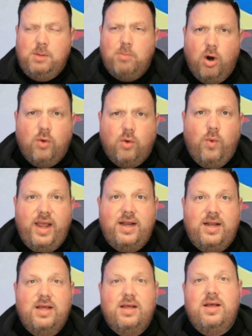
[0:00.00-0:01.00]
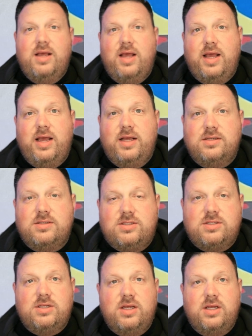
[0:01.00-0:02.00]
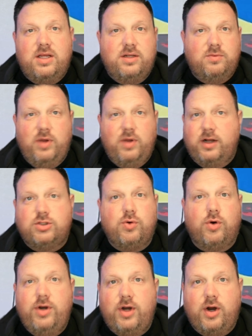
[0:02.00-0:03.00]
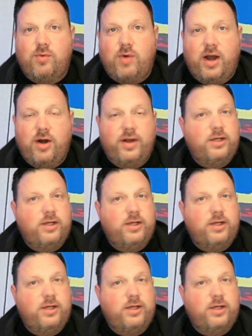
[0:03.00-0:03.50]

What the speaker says: Mark Waid is an extraordinary writer.